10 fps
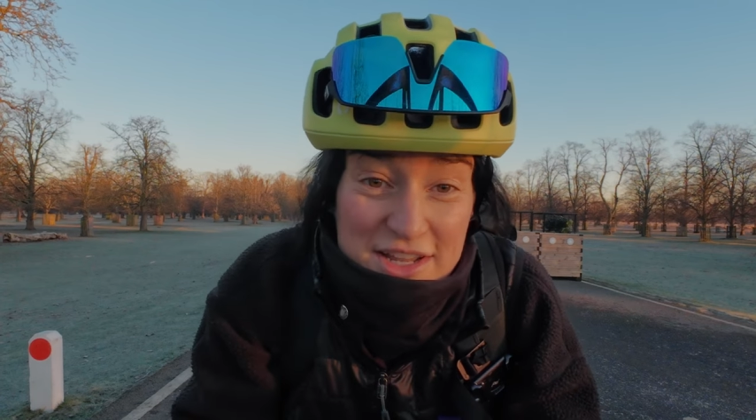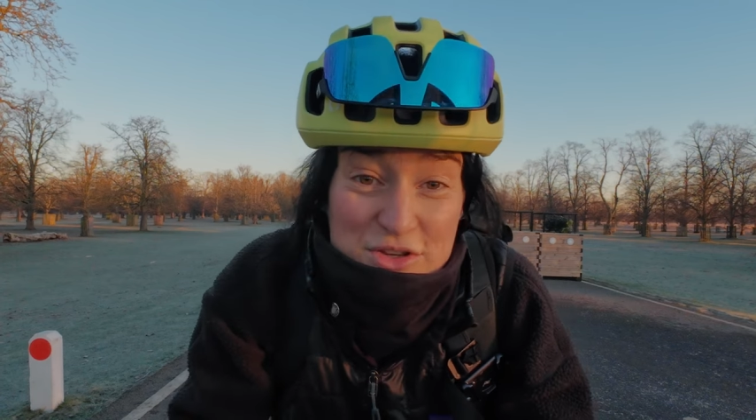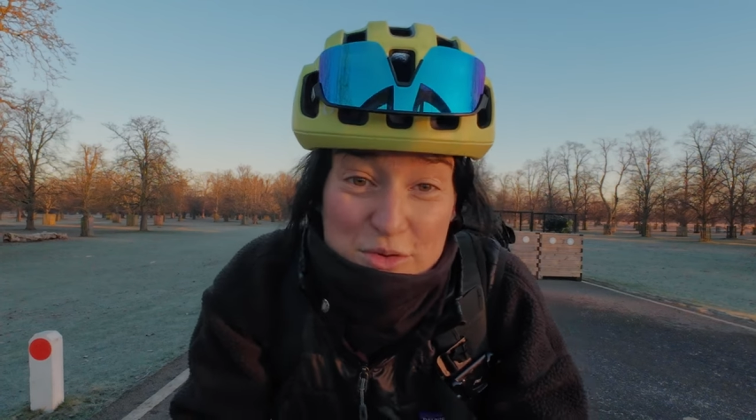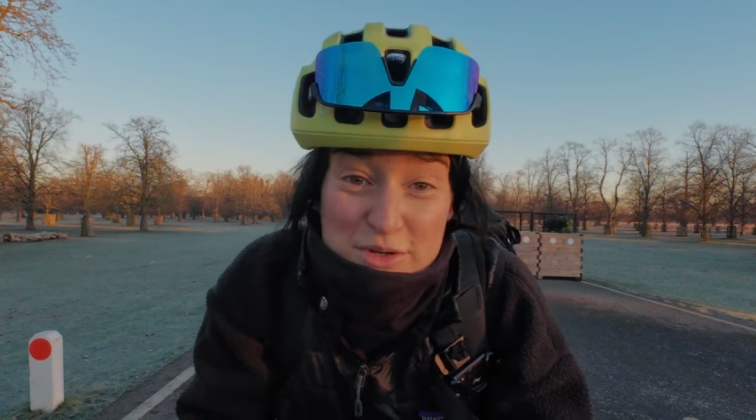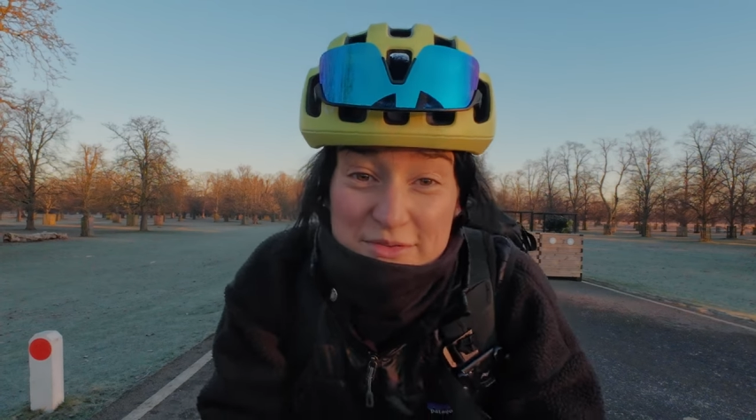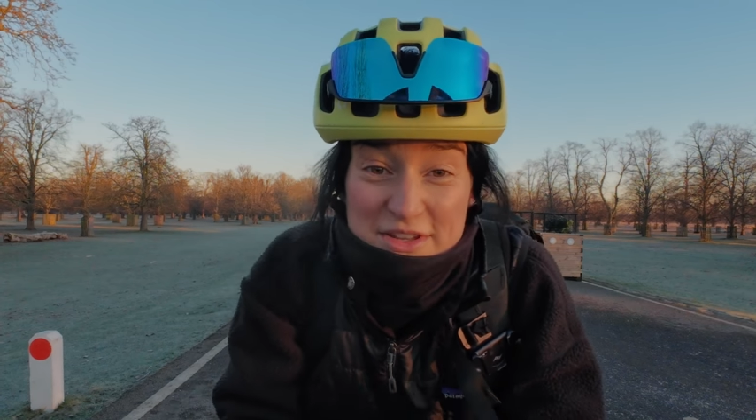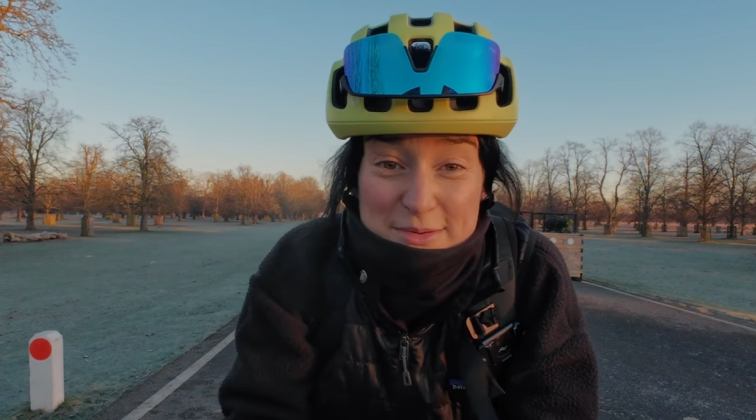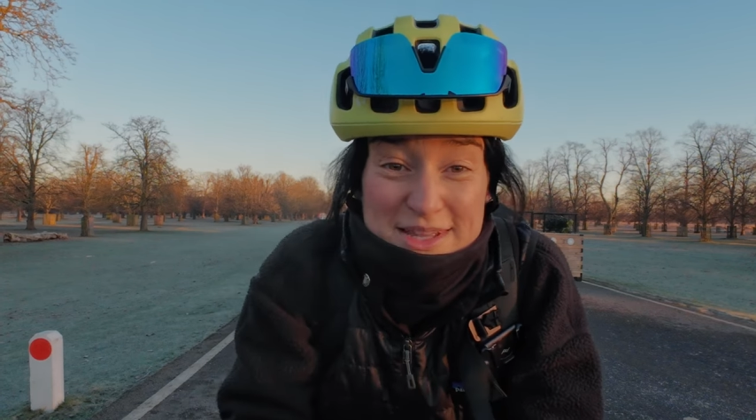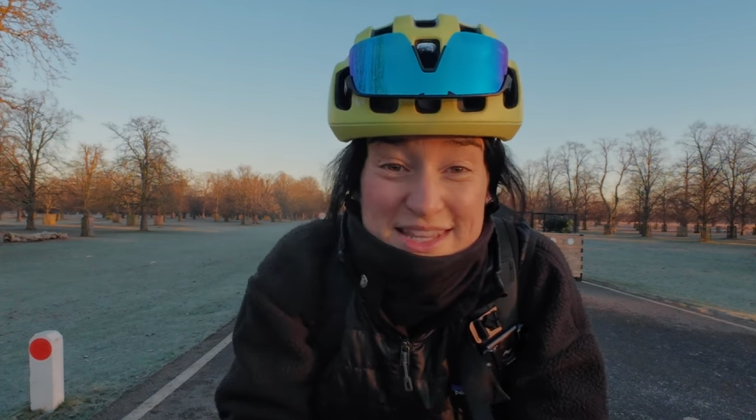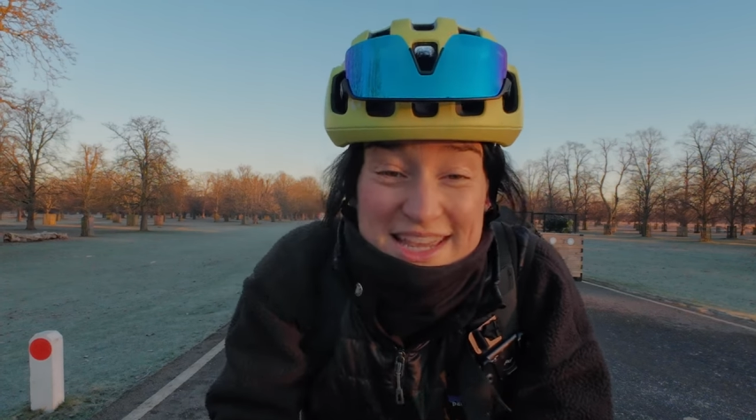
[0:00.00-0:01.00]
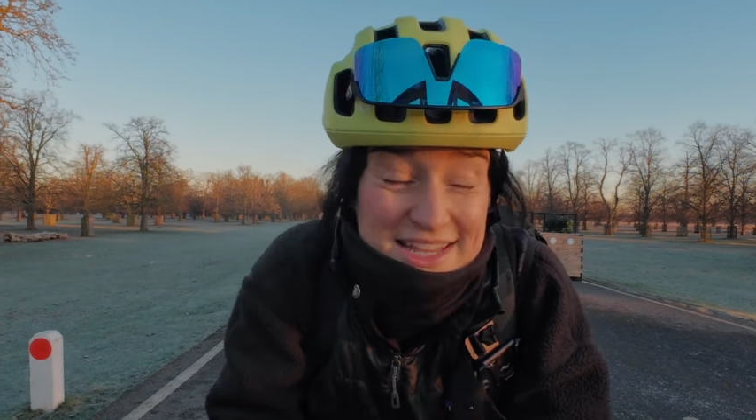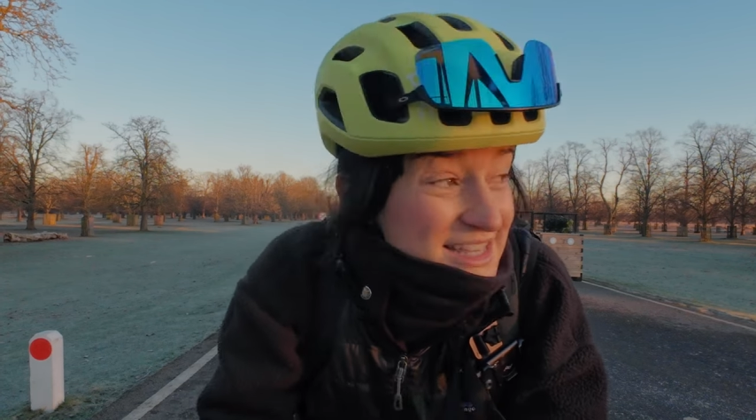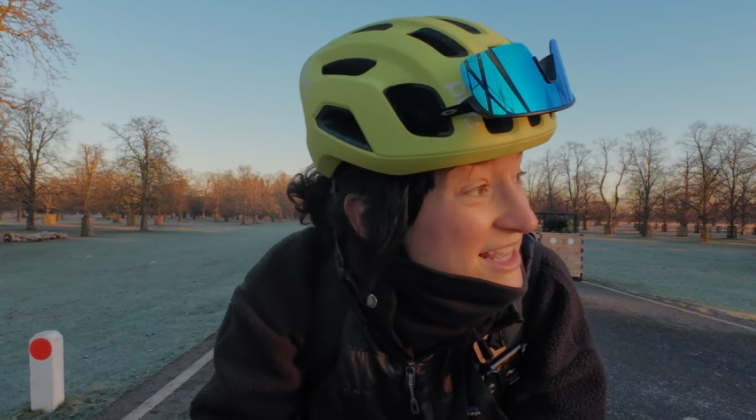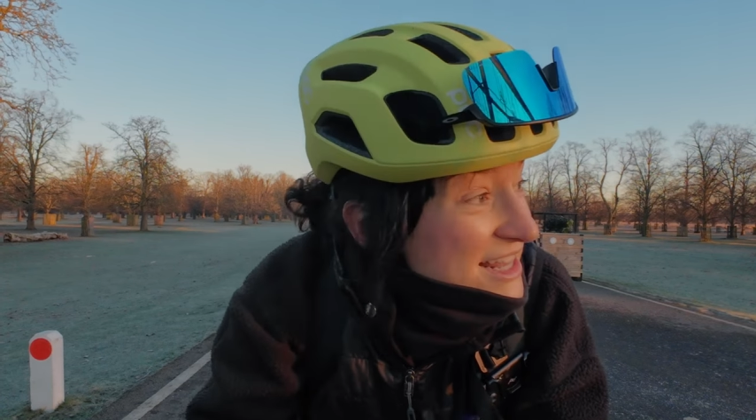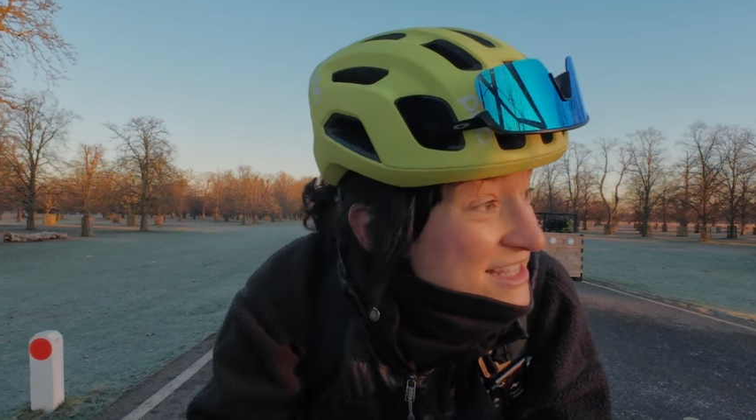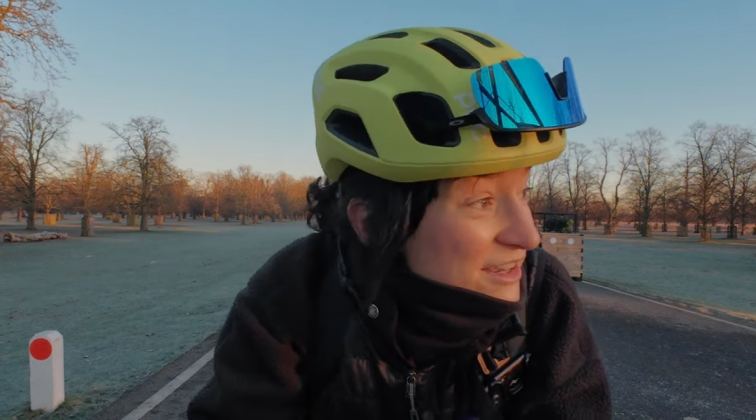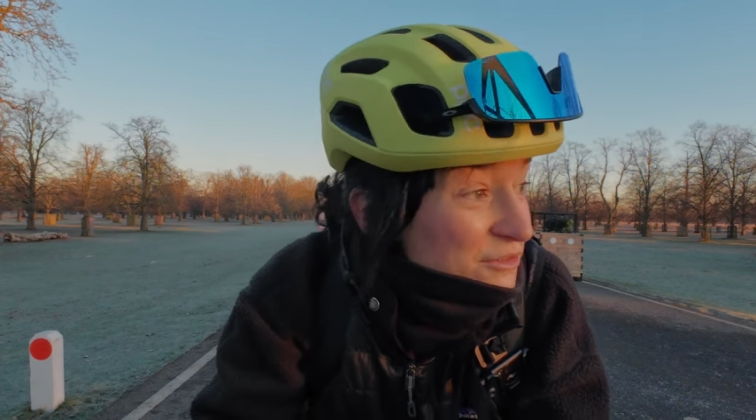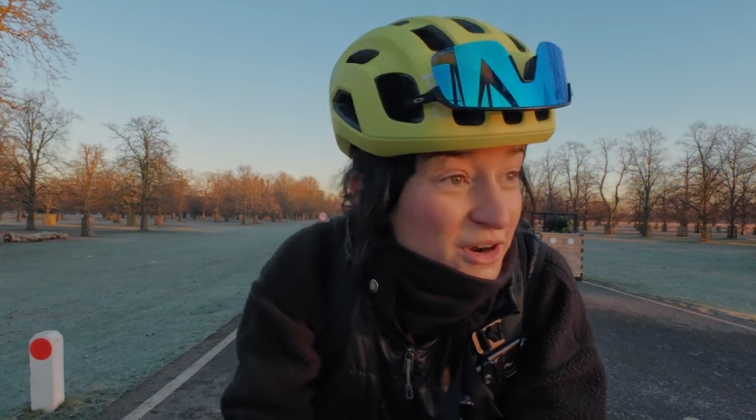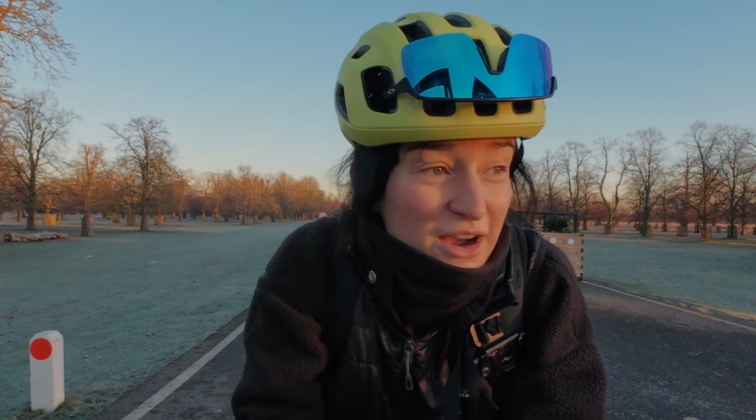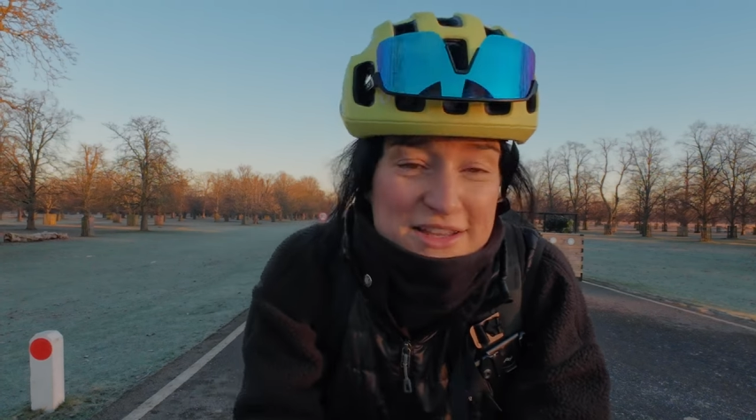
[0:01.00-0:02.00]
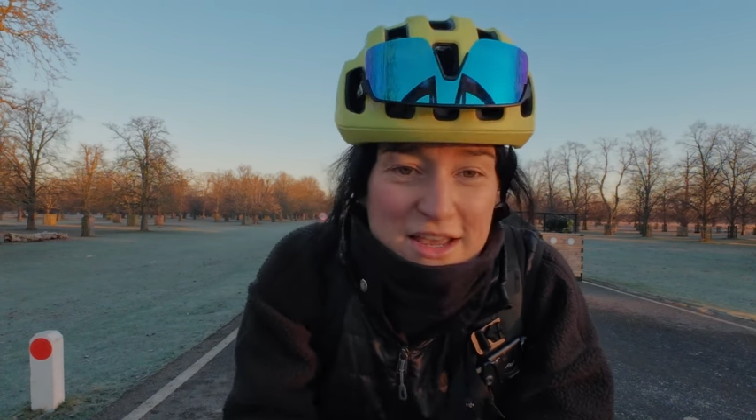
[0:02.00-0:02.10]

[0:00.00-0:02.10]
enjoy some vitamin D, see the sunrise,